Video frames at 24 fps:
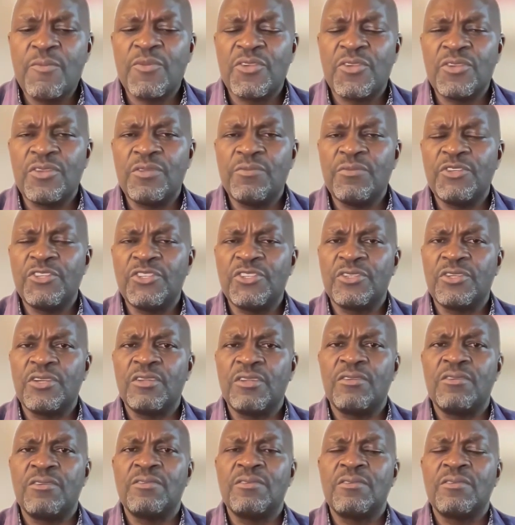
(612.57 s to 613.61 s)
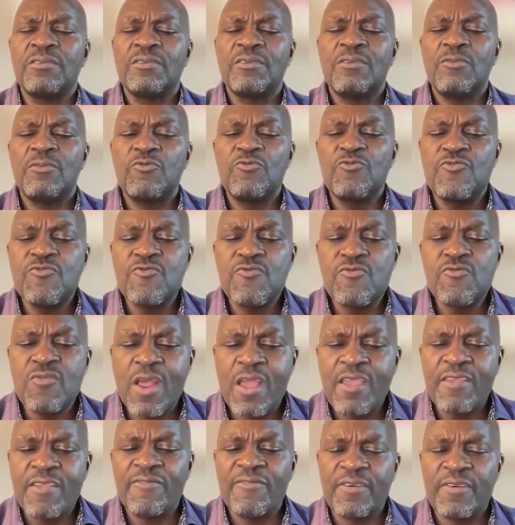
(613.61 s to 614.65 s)
in Michigan,
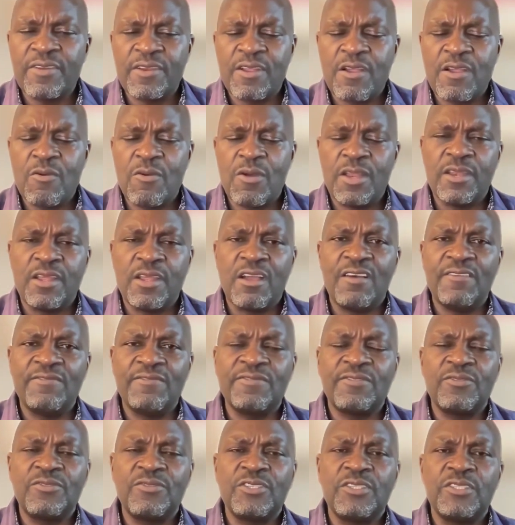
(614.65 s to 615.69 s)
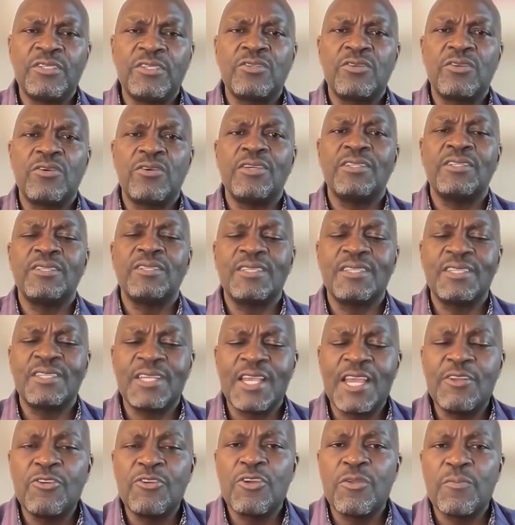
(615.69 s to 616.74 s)
drive an hour and a half to Detroit,
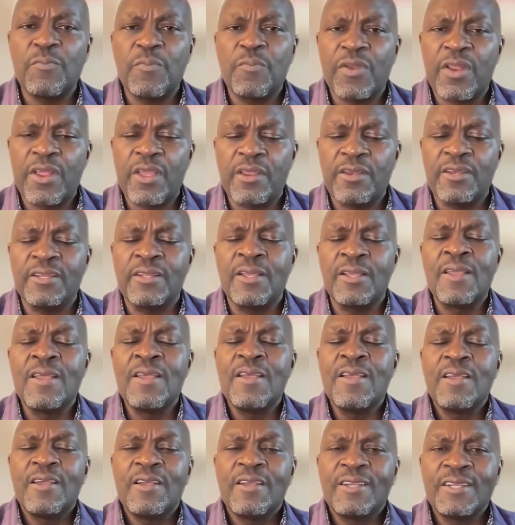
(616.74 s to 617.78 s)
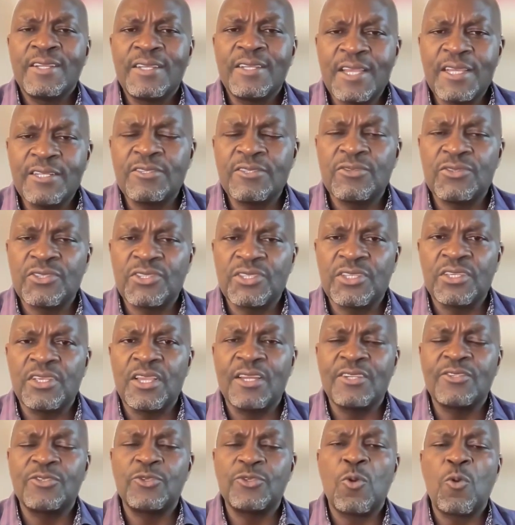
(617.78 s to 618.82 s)
get on a plane, get to
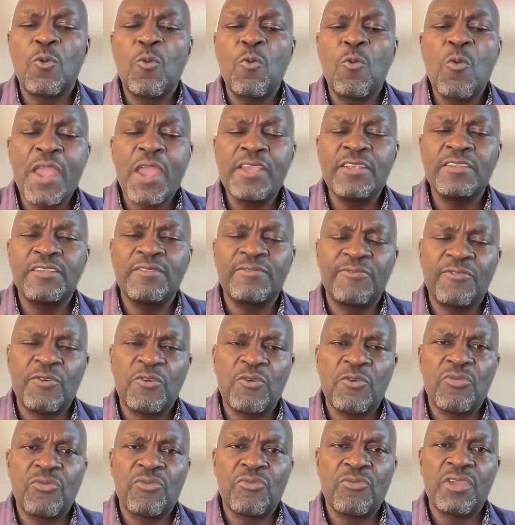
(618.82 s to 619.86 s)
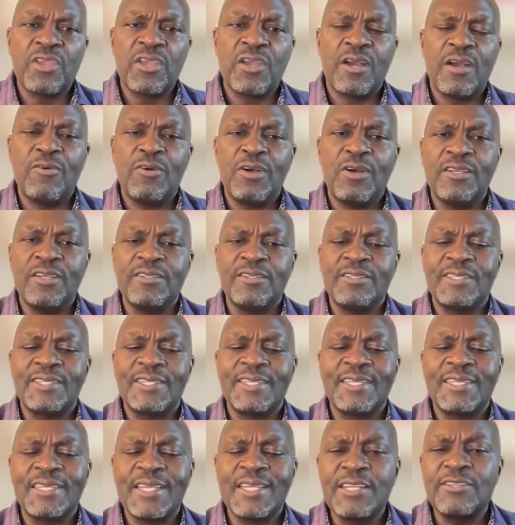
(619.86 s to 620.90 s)
Seattle, wait for 3 hours,
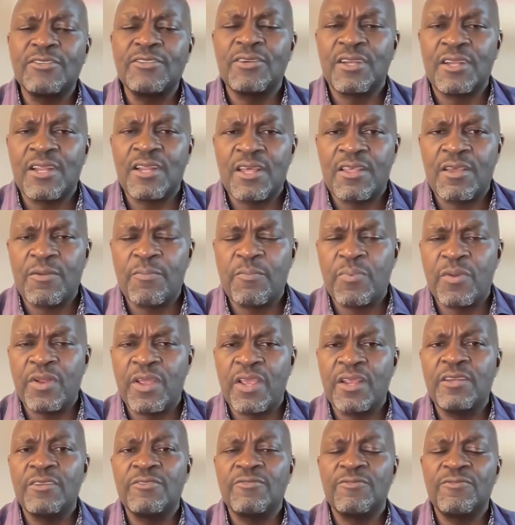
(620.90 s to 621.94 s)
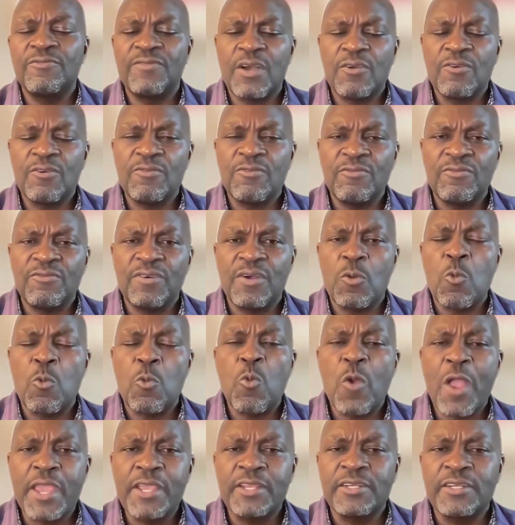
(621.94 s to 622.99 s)
get on another plane to Vancouver,
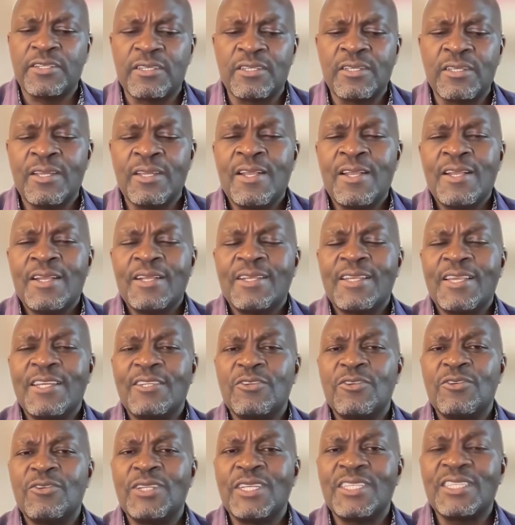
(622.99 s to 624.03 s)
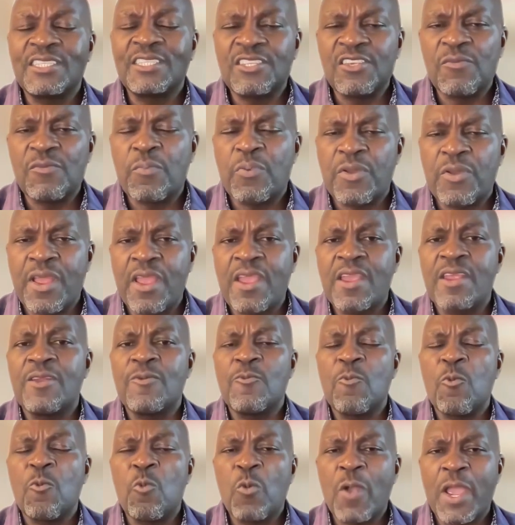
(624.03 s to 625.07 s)
wait, get on a sea
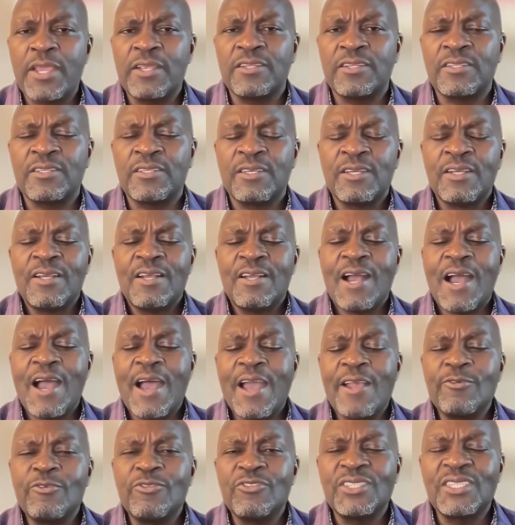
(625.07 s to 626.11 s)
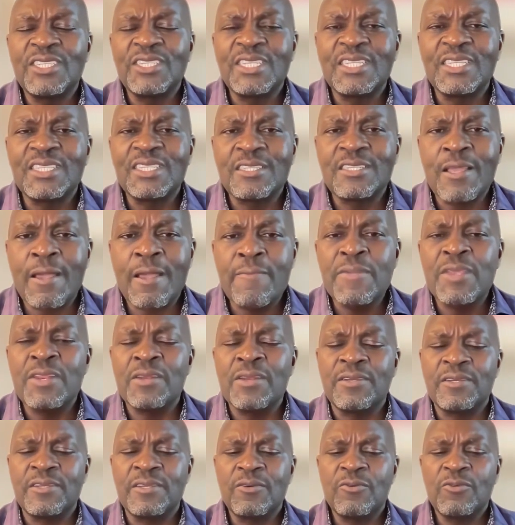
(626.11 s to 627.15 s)
plane, wait. I was
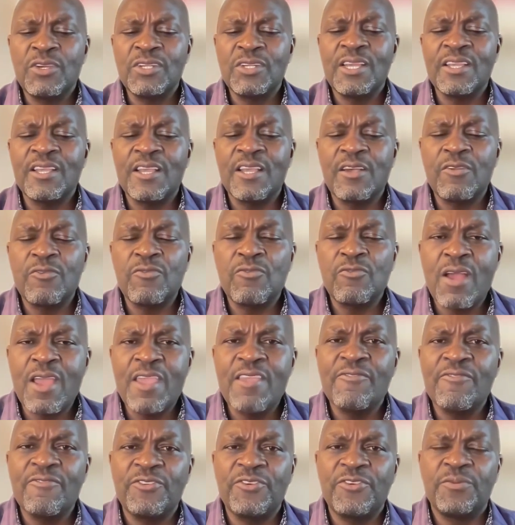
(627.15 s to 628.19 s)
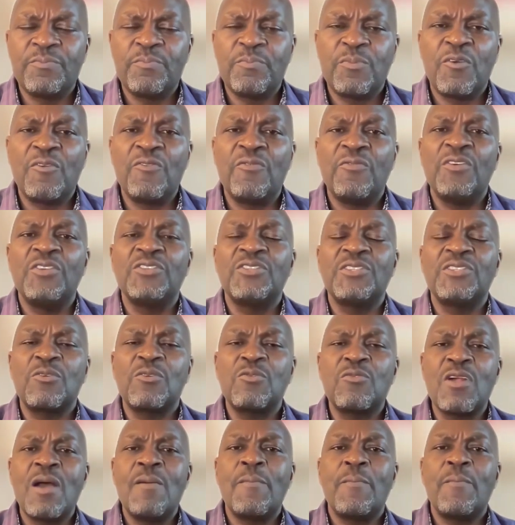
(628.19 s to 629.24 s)
determined. When I arrived, Professor
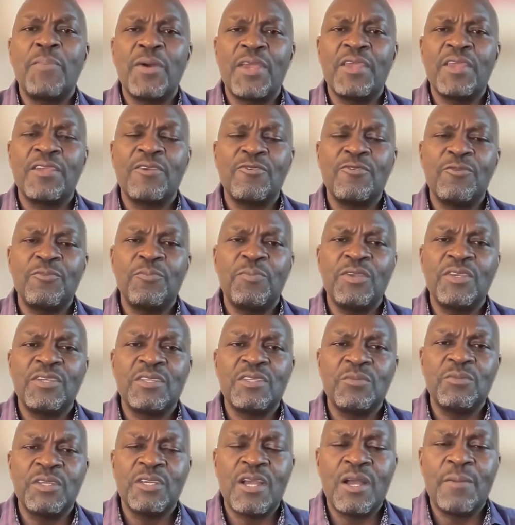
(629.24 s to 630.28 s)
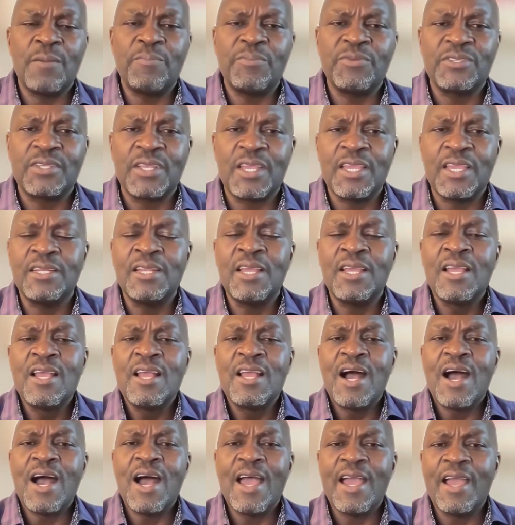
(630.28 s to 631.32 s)
Graham Pike, who picked me up, said
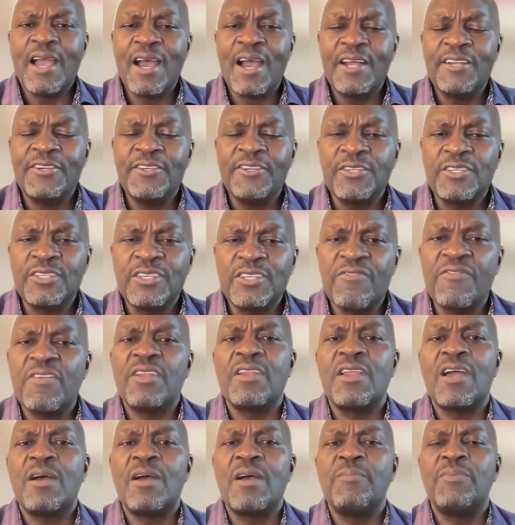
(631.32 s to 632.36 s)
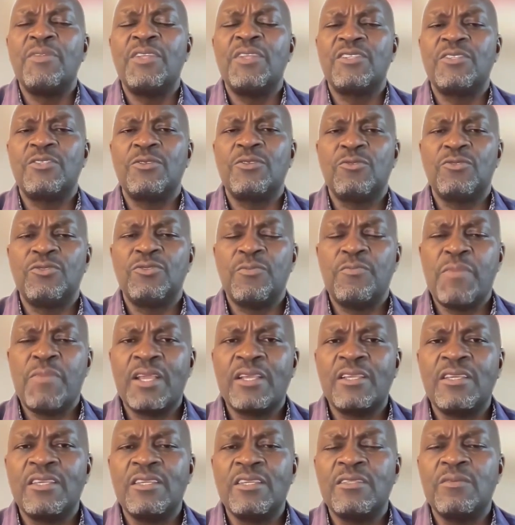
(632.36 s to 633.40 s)
I had given up that you would
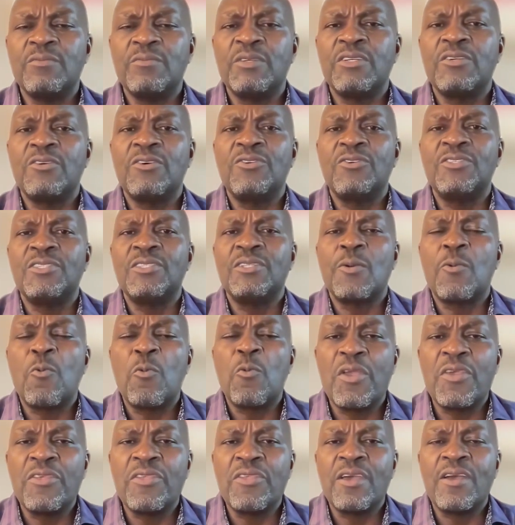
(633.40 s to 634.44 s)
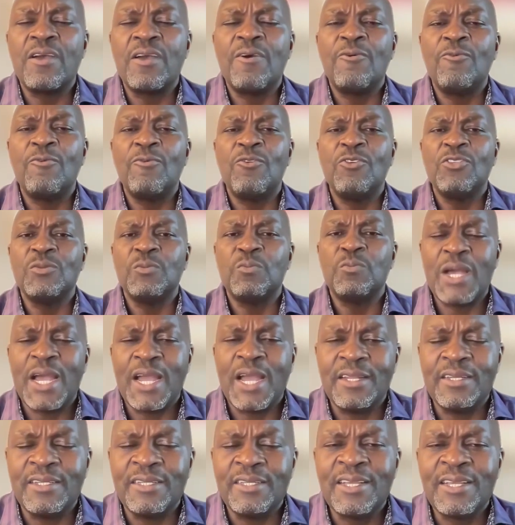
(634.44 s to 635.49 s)
make it because the weather was
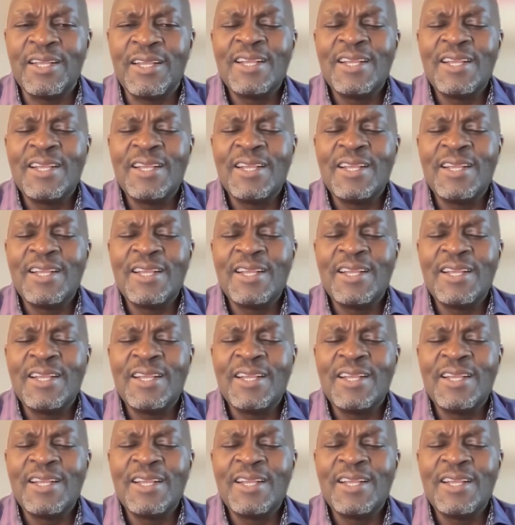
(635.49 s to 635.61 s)
bad.